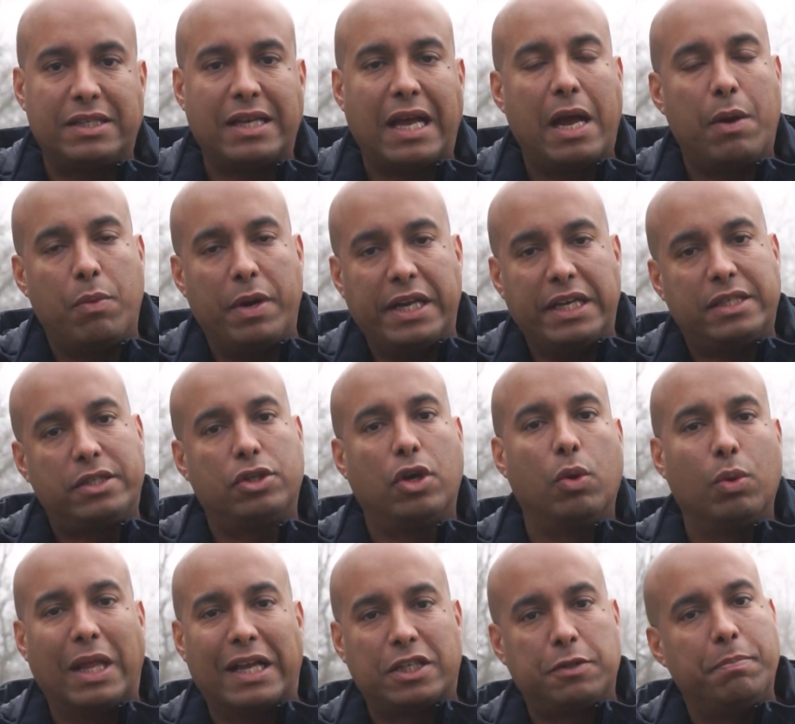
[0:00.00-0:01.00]
time when it's so
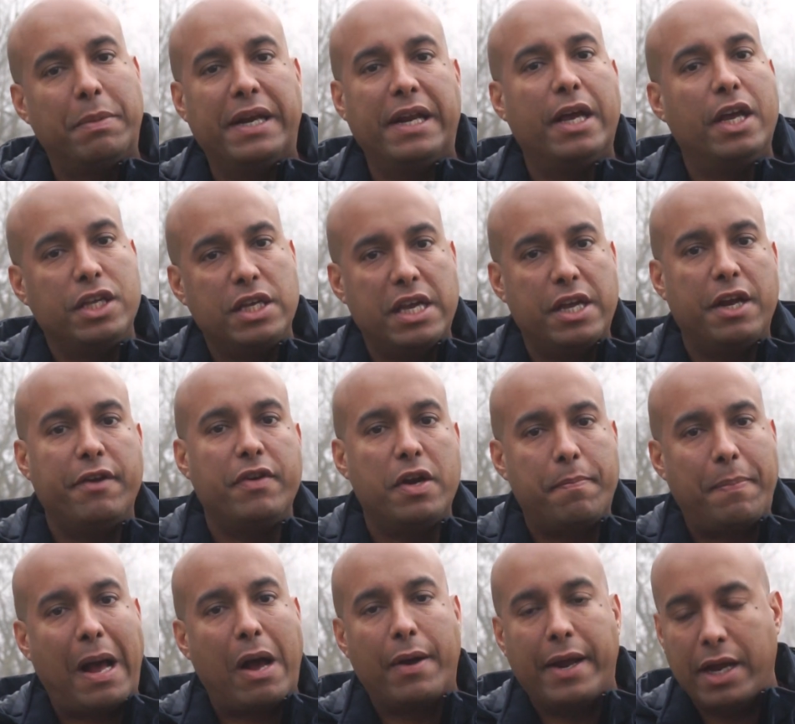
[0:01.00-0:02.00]
last minute and you're hearing
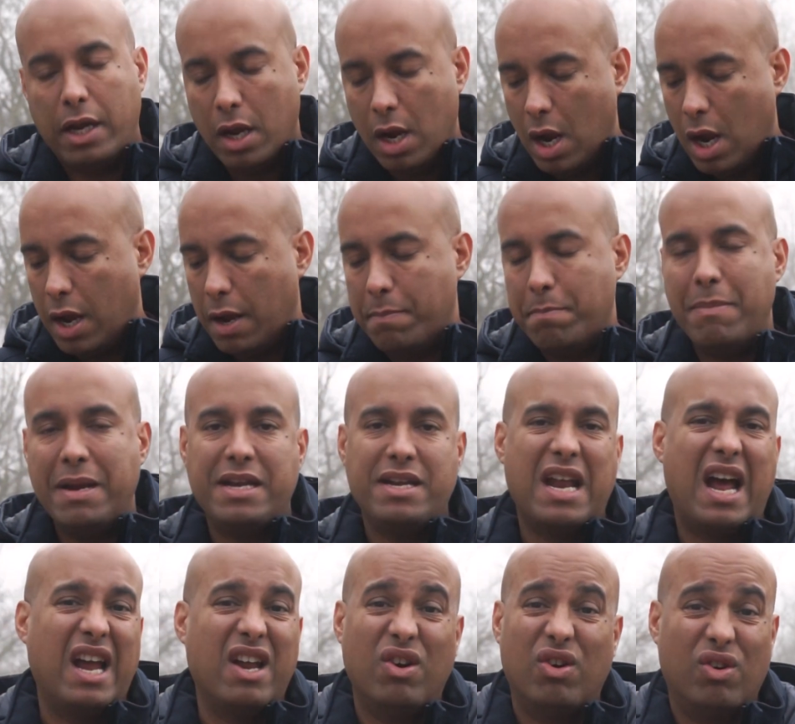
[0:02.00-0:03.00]
about it at
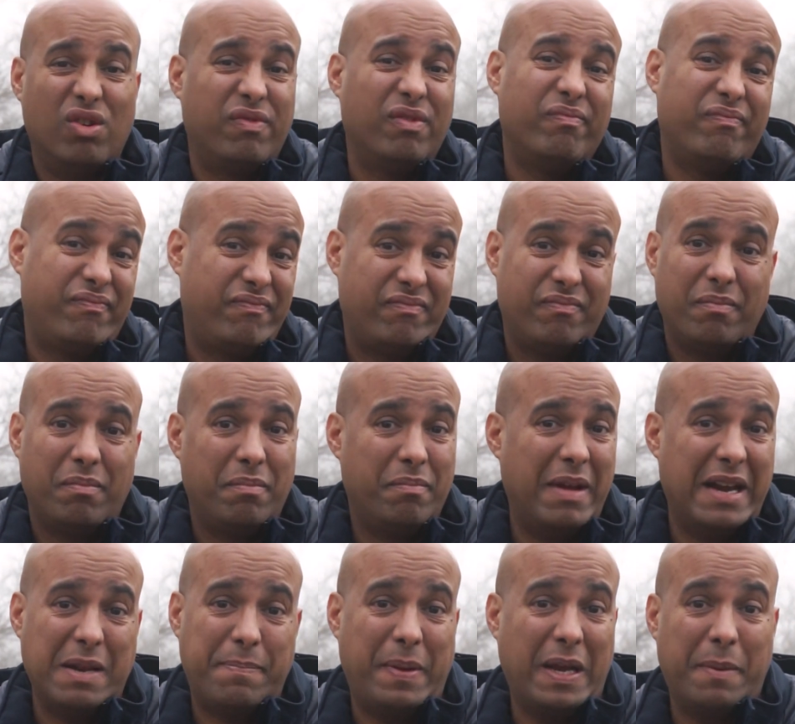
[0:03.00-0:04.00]
midnight, or
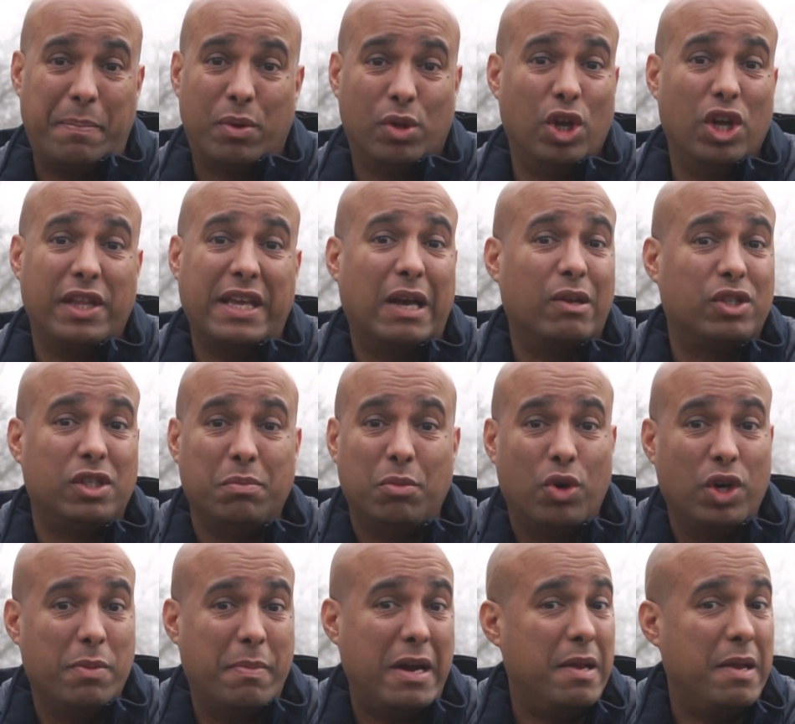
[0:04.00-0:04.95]
many people early hours in the morning.